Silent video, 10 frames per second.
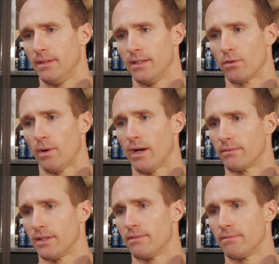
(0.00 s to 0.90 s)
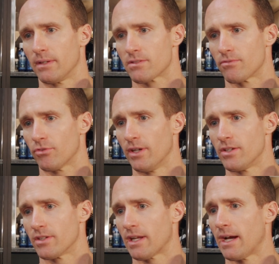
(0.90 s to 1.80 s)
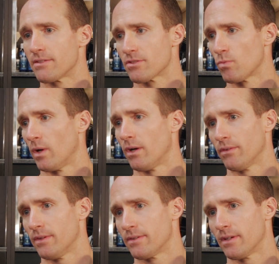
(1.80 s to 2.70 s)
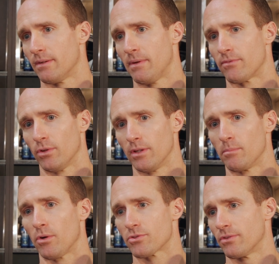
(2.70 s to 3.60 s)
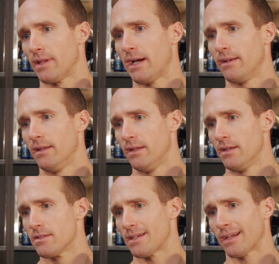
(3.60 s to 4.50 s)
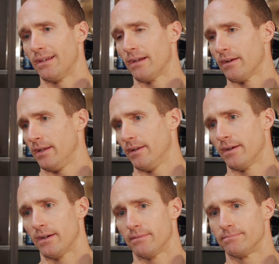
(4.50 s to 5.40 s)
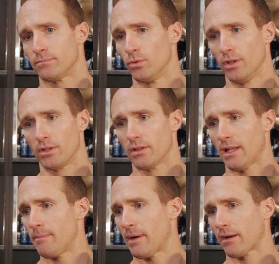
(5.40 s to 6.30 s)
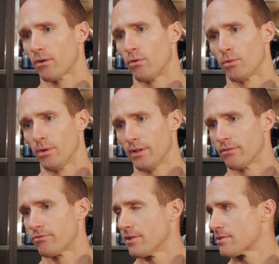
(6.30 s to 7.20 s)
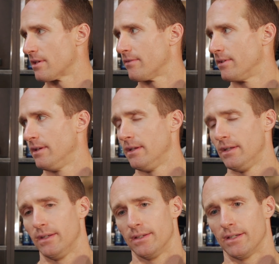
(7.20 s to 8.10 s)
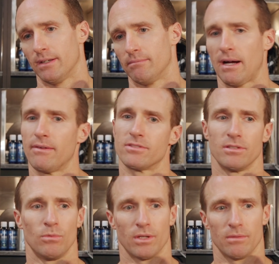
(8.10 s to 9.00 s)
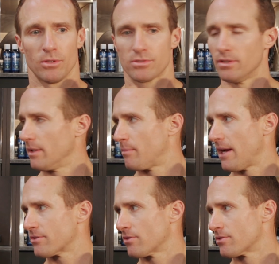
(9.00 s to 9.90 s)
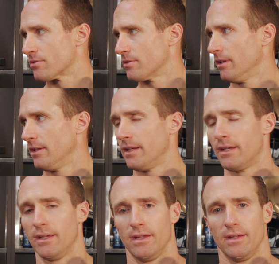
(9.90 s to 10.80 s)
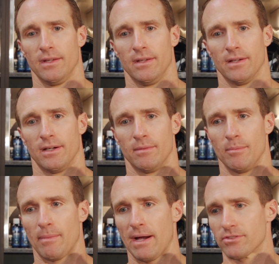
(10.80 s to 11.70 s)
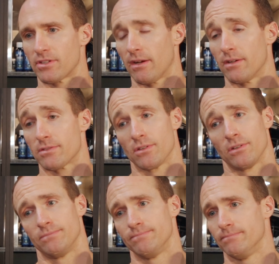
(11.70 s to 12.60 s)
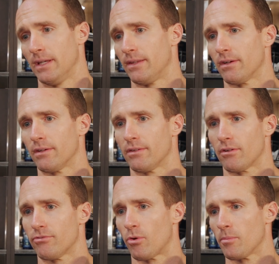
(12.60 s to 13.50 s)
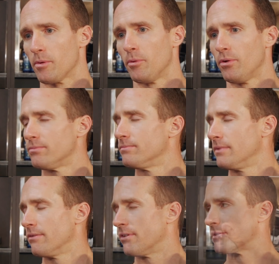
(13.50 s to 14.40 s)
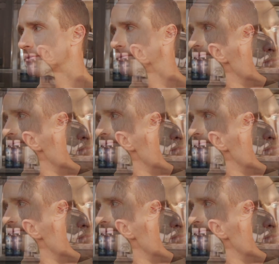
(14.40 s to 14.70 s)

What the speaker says: and go out and get some free agent guys as well that have really bolstered that secondary. Really good linebacker core, really good front seven. Obviously, one of the most elite pass rushers in the league. And Myles Garrett, so man, they're a formidable defense.